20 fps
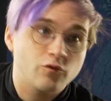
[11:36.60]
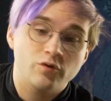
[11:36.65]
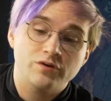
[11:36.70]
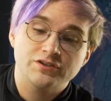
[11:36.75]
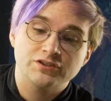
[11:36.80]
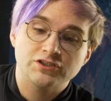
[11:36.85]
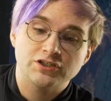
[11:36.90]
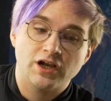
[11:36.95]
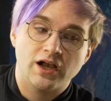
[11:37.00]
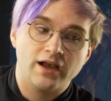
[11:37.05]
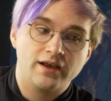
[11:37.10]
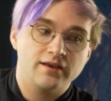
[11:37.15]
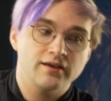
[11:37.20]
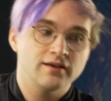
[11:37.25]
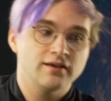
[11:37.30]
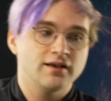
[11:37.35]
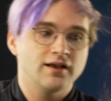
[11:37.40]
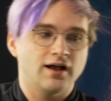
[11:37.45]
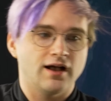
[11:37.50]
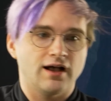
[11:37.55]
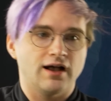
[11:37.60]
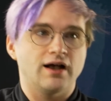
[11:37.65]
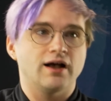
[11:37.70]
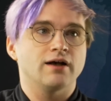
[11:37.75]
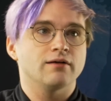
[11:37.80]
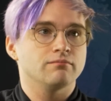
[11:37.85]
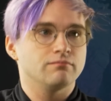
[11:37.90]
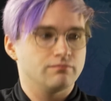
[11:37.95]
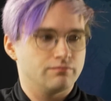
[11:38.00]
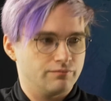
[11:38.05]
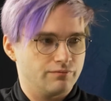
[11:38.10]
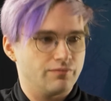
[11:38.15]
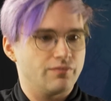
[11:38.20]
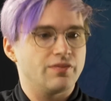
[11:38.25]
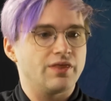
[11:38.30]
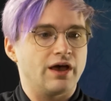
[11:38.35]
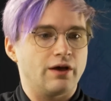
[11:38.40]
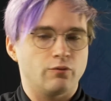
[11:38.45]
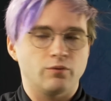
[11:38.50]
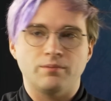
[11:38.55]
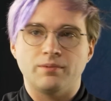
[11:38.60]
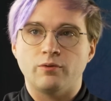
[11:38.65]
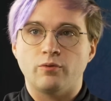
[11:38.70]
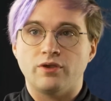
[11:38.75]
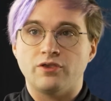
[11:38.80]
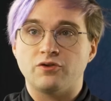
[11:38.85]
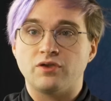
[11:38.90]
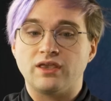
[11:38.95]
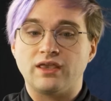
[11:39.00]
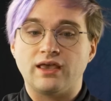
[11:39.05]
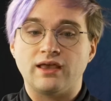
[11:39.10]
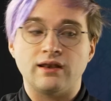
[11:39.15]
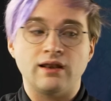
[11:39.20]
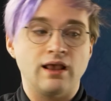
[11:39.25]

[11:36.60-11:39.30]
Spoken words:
Force shock. That would be what you can get.